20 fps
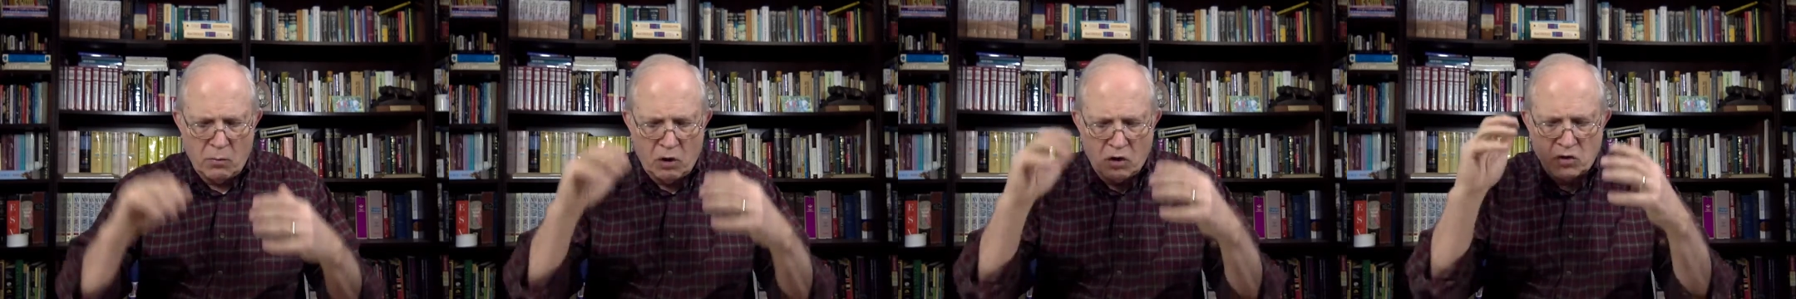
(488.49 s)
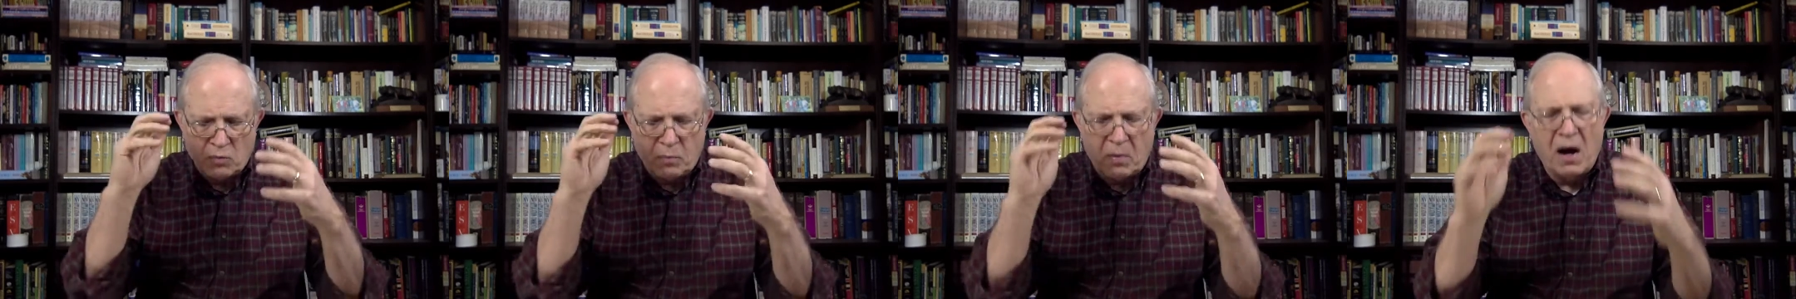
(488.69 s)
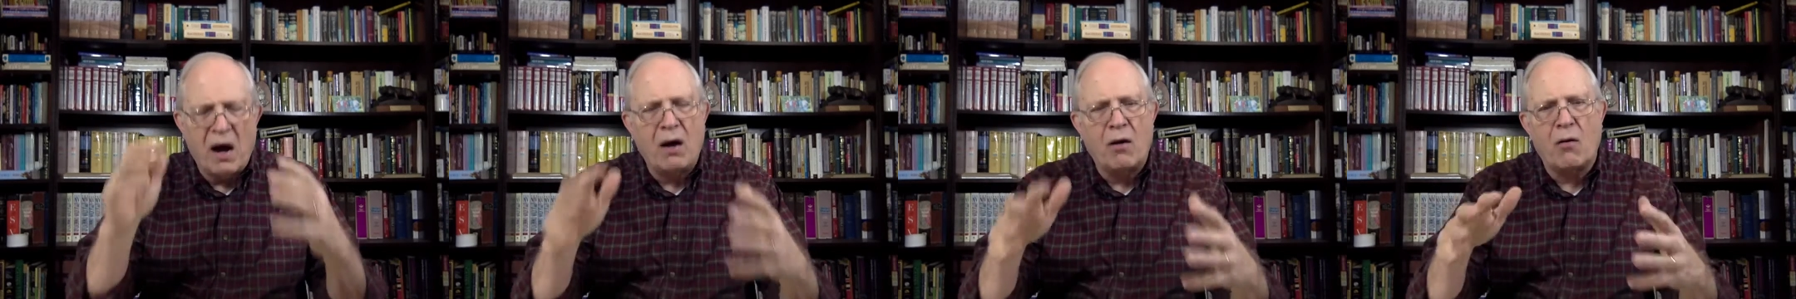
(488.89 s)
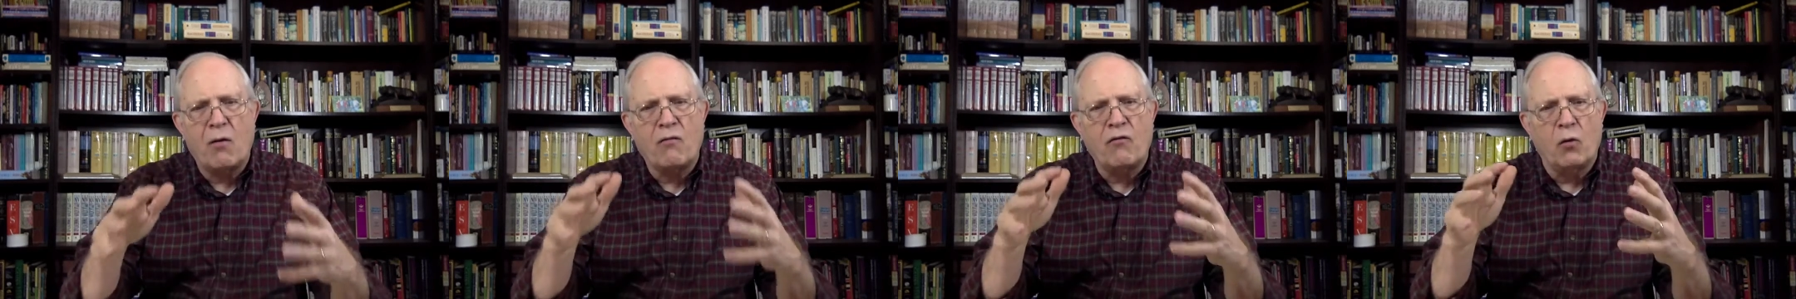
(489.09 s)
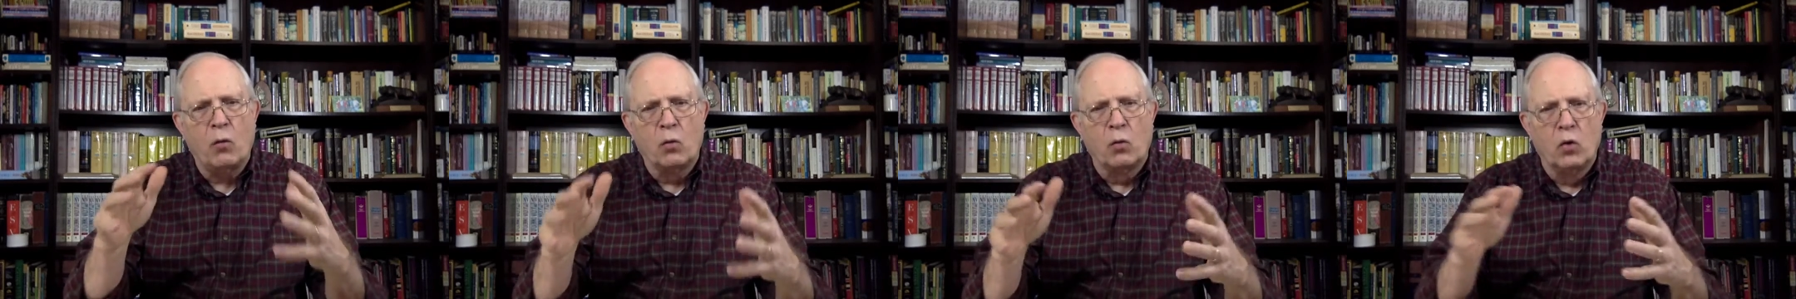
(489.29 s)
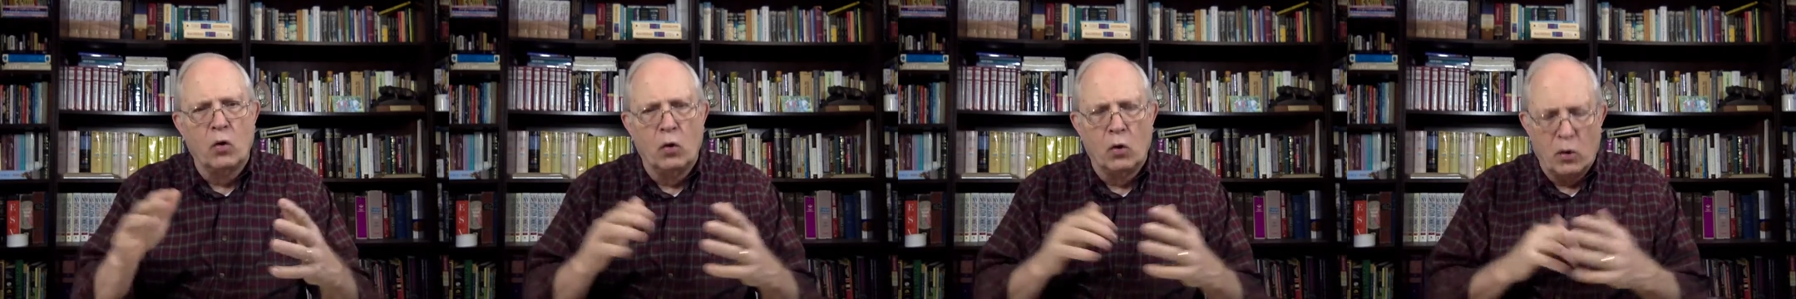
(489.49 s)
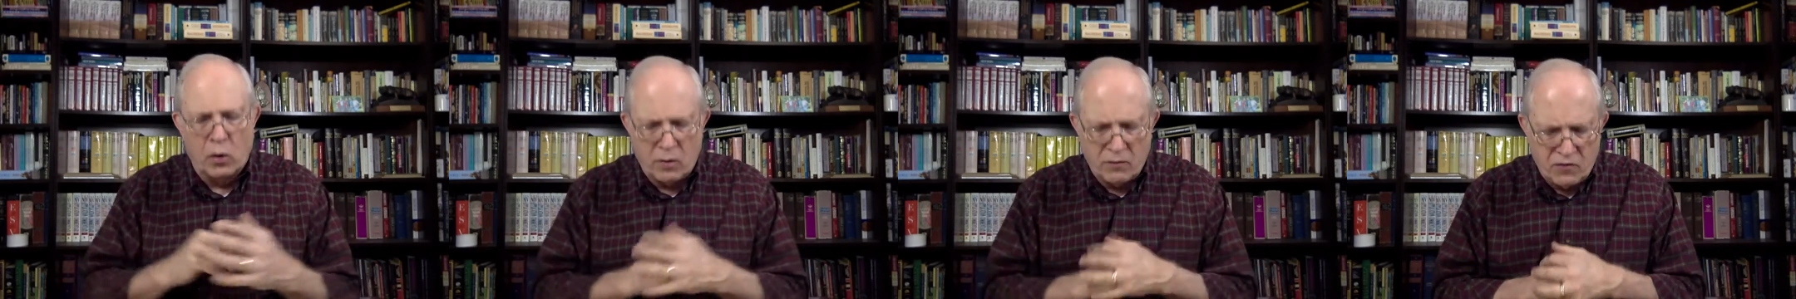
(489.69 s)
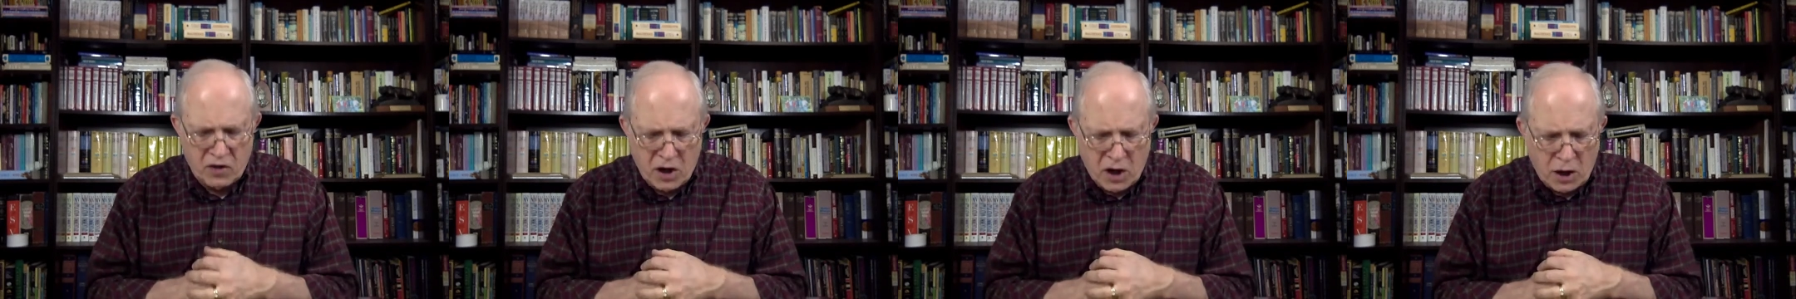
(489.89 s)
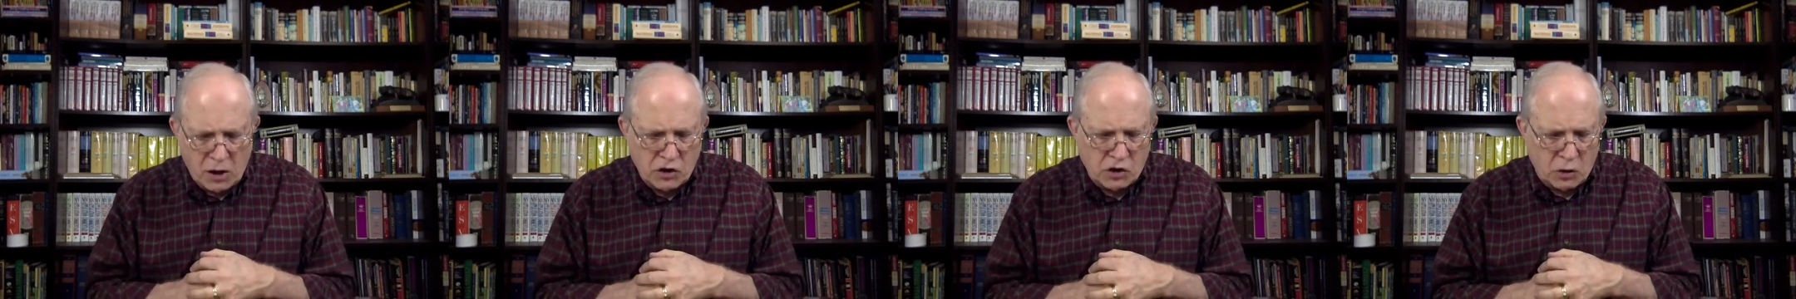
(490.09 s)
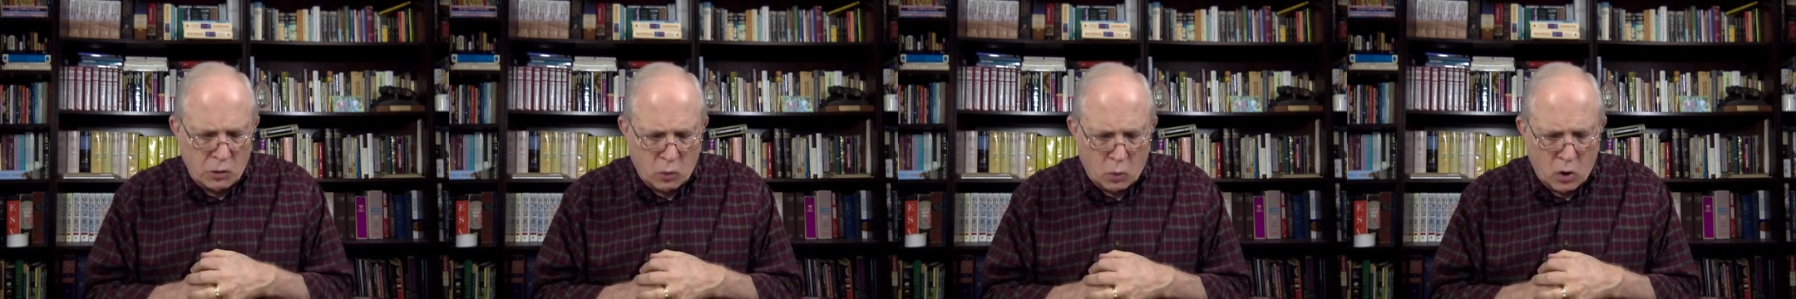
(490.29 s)
most powerful ruler of the
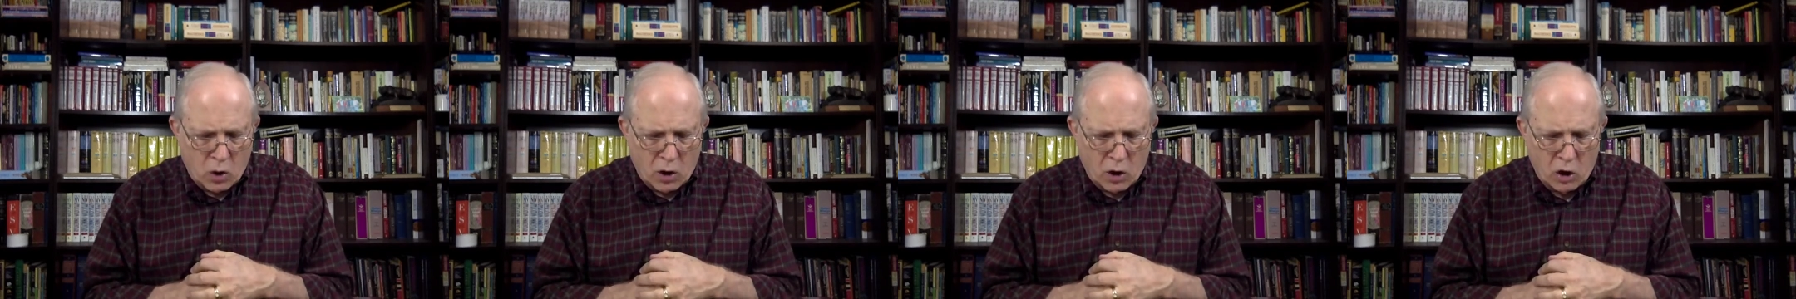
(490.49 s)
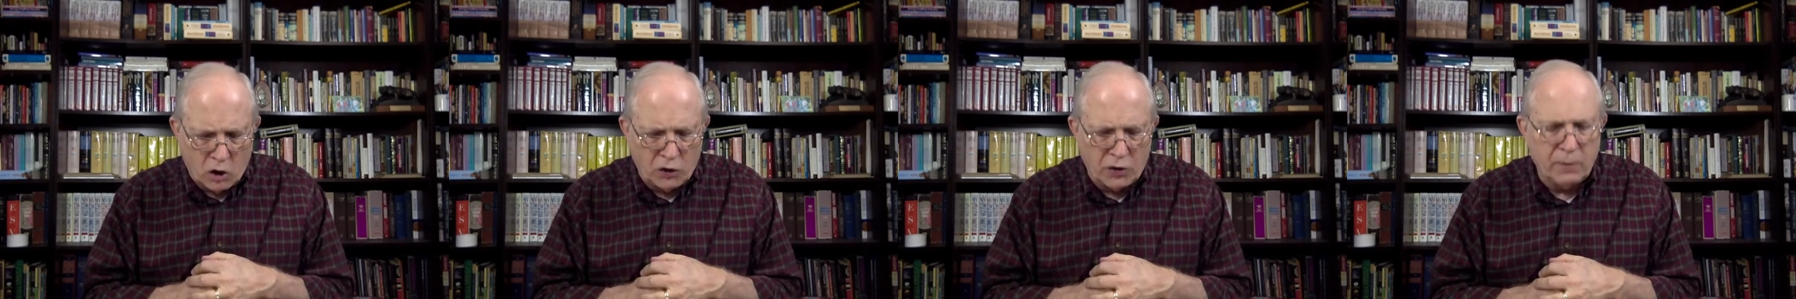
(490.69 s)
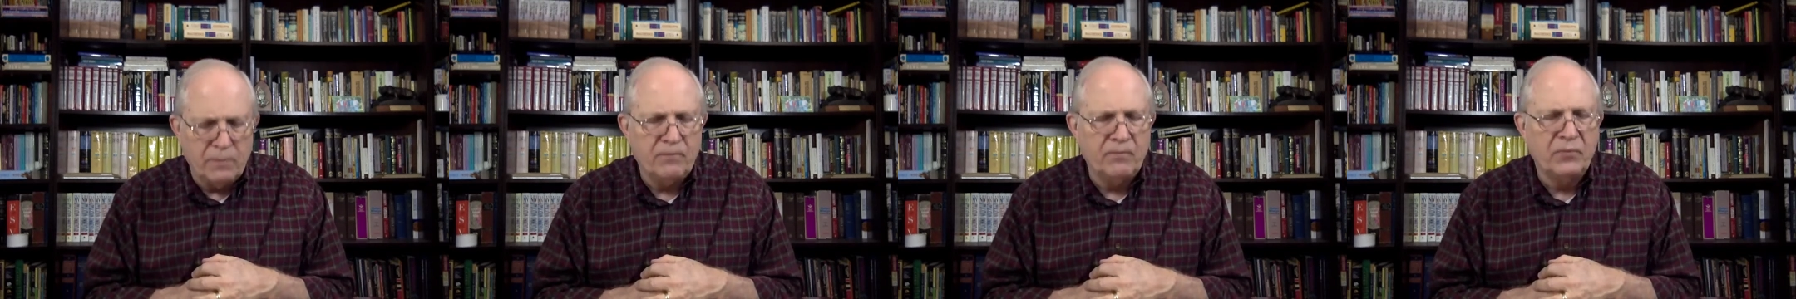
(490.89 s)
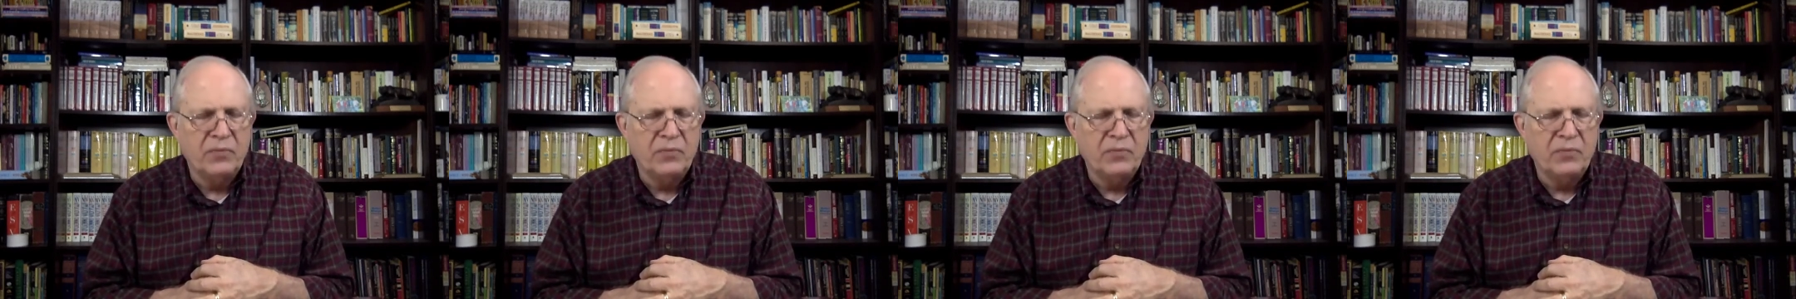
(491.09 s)
ancient world.